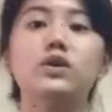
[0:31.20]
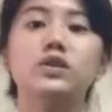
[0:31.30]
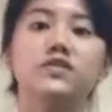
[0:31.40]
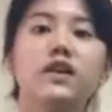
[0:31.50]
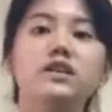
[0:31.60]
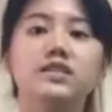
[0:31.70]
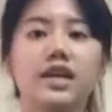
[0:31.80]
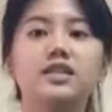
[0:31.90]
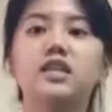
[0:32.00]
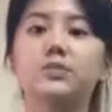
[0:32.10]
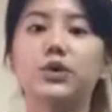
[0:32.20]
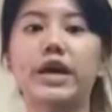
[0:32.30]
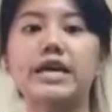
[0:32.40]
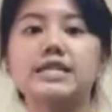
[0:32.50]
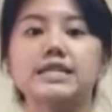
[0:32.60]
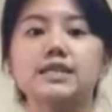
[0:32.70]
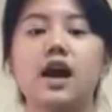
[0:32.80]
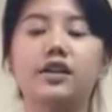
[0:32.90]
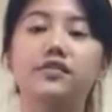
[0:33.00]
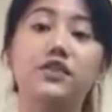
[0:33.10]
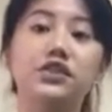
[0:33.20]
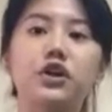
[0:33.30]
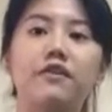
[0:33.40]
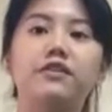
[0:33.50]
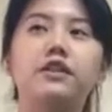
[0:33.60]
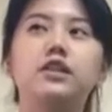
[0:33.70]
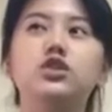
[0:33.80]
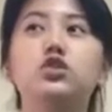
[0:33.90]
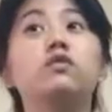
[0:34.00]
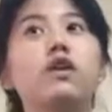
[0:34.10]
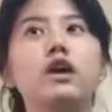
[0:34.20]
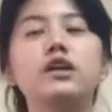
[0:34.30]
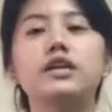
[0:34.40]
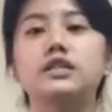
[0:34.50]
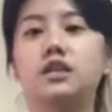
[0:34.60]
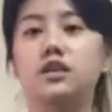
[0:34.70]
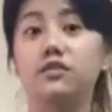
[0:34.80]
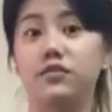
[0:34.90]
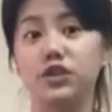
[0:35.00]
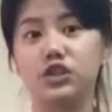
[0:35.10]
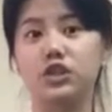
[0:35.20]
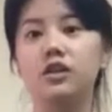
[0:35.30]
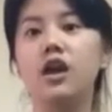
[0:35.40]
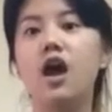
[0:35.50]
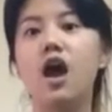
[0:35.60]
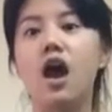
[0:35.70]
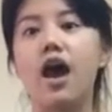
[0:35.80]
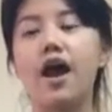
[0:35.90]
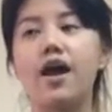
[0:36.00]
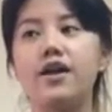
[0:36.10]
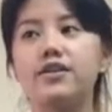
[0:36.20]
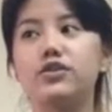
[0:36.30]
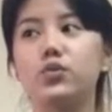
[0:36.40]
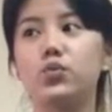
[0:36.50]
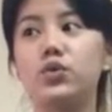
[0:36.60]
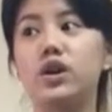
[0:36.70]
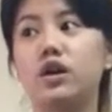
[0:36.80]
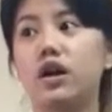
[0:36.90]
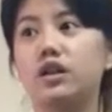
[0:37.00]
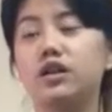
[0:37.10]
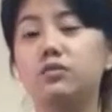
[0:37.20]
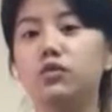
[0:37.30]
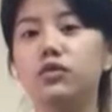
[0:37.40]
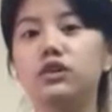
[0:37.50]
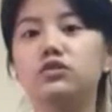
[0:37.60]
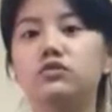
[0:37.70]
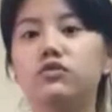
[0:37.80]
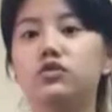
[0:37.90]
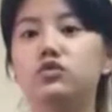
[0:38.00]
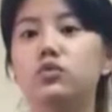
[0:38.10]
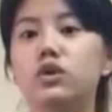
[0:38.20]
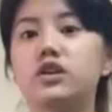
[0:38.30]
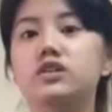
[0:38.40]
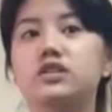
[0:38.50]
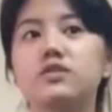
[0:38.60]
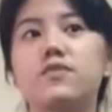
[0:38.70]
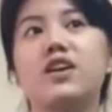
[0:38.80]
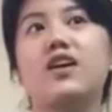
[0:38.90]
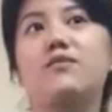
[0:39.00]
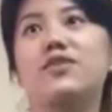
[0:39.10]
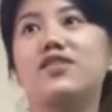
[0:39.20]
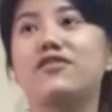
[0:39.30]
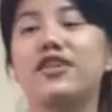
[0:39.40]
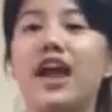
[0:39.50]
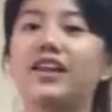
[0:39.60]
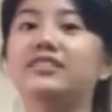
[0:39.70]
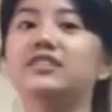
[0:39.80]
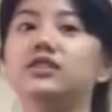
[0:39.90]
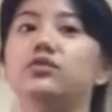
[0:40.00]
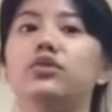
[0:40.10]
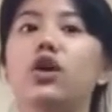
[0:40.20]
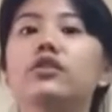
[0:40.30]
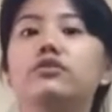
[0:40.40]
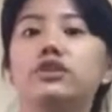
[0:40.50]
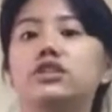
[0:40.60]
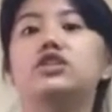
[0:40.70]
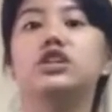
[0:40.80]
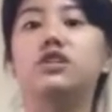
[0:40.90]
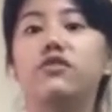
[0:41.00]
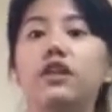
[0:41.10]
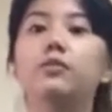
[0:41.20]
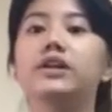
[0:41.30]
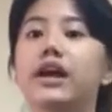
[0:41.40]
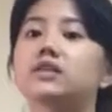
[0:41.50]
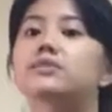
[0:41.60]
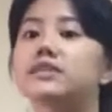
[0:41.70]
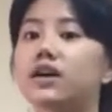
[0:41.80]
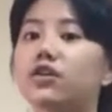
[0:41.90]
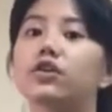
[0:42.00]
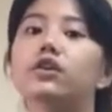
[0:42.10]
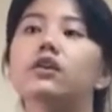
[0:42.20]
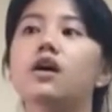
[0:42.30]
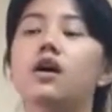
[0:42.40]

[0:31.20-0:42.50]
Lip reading: As far as science has progressed, artificial gravity so far is a fiction, and we are currently moving towards it becoming a reality with all the research and development that has been done on it.